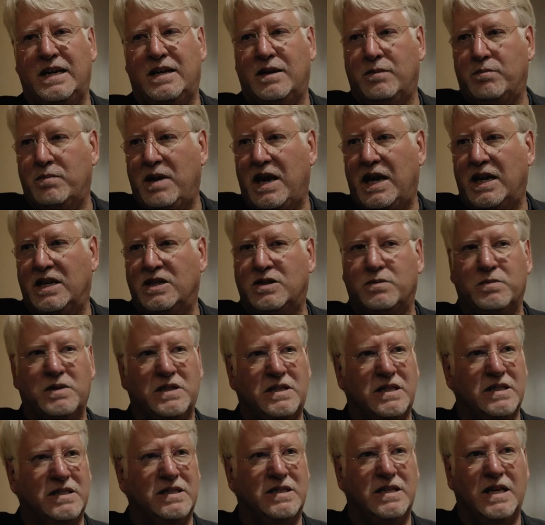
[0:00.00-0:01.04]
to the
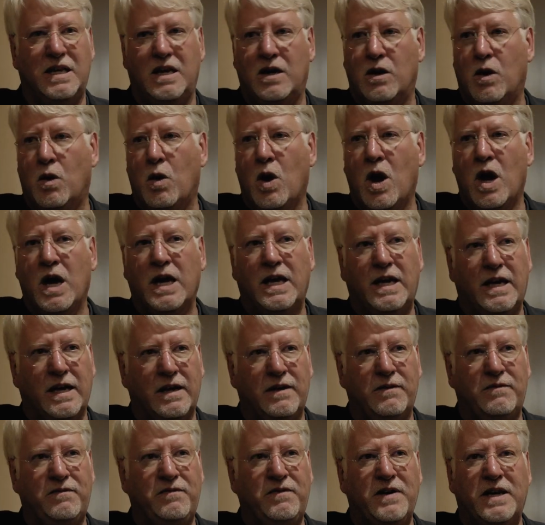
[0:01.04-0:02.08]
management, the CEO, get
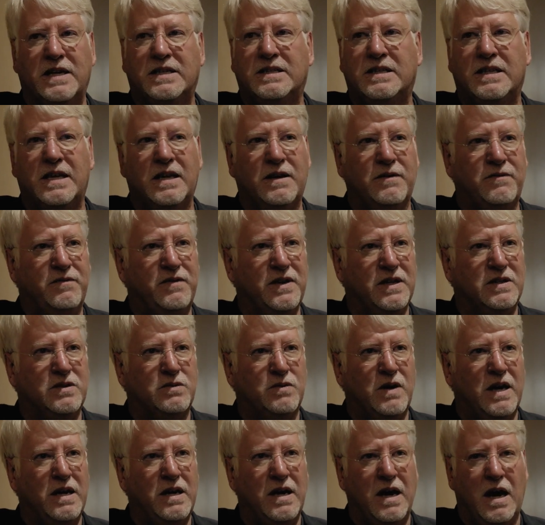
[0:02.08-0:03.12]
it fixed
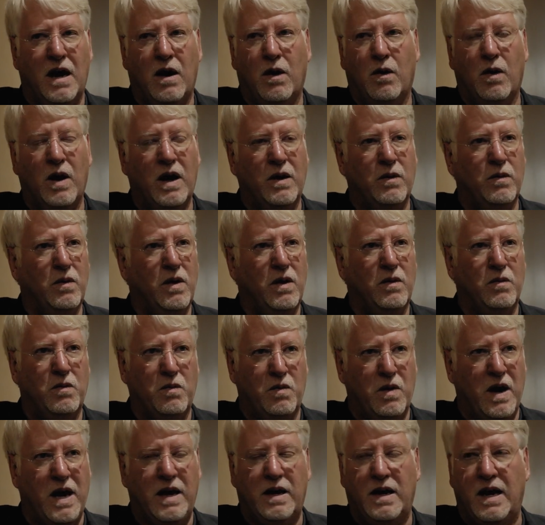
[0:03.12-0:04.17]
right now,
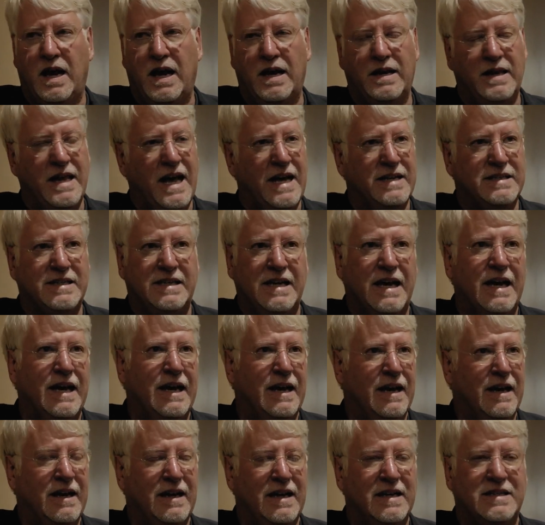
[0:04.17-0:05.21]
and that's it.
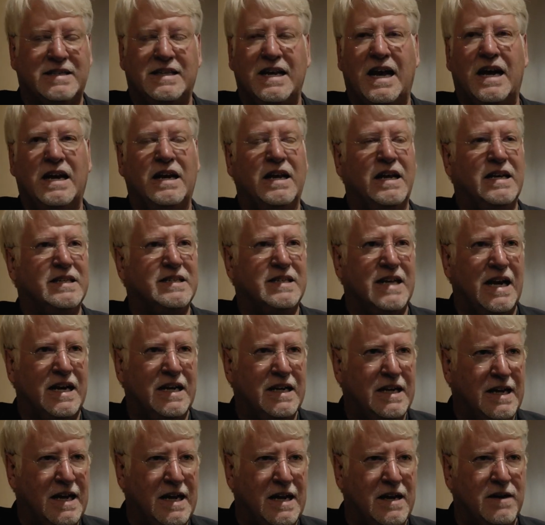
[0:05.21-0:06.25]
It's not
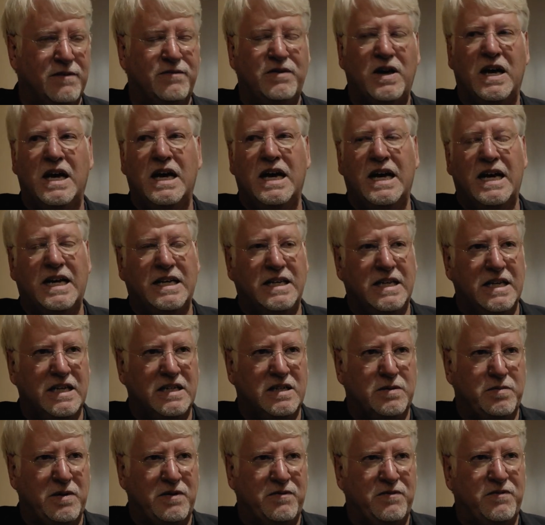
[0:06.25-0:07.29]
an if, it
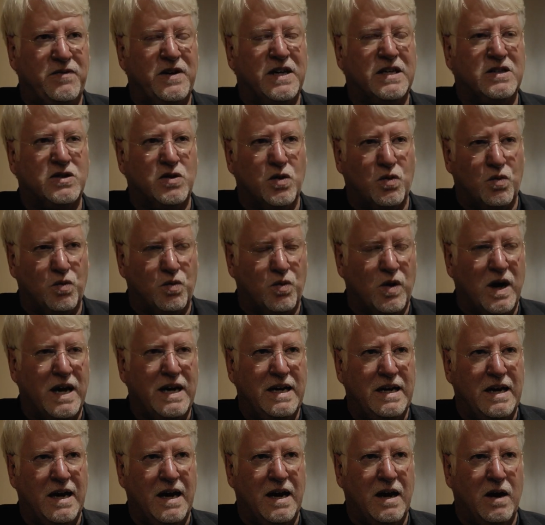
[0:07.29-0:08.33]
needs to be fixed
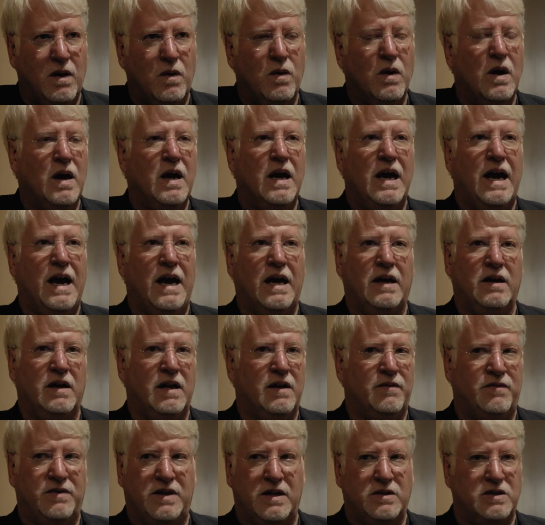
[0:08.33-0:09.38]
right now. And
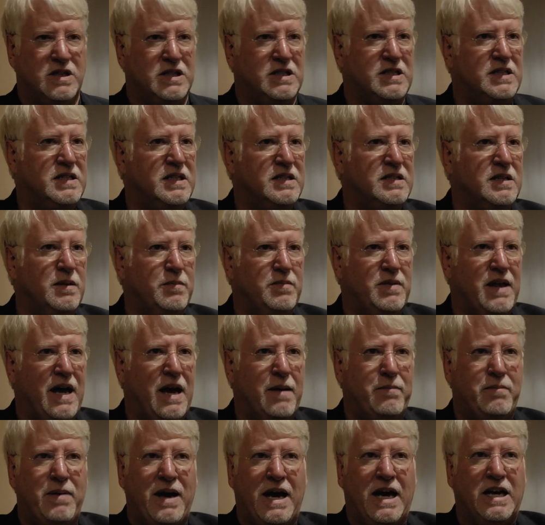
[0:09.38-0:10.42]
if there's a system
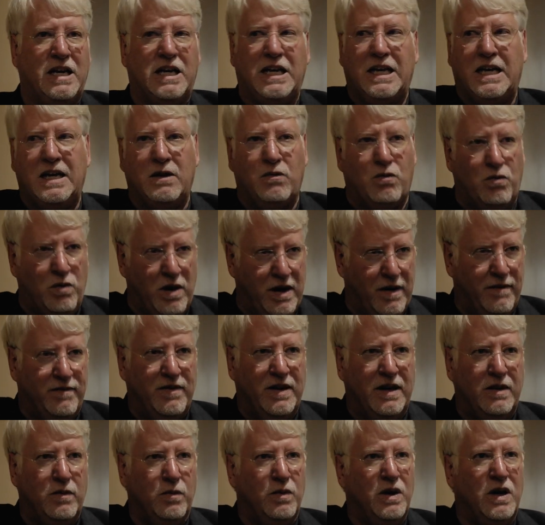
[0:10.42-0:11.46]
that bad, get rid of
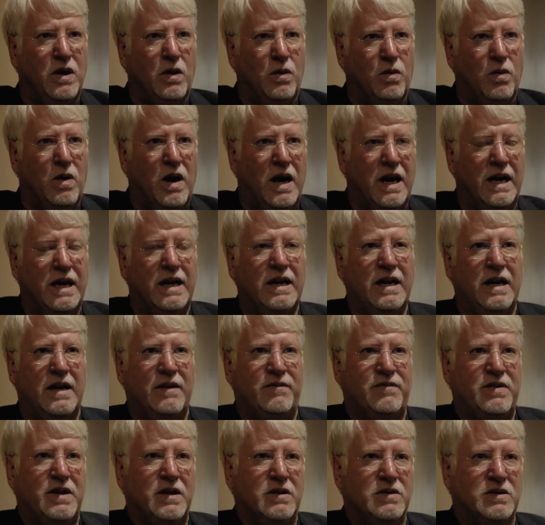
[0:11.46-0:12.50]
it. We don't want it.
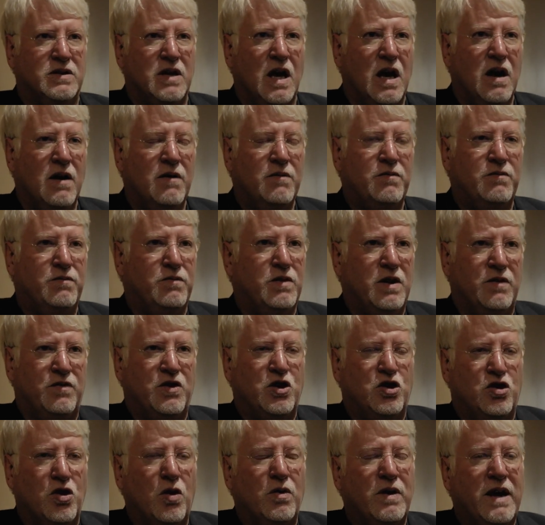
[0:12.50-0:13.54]
If
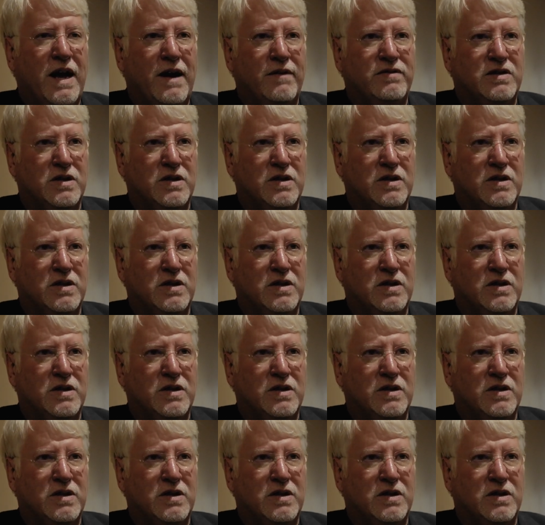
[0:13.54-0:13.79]
you don't have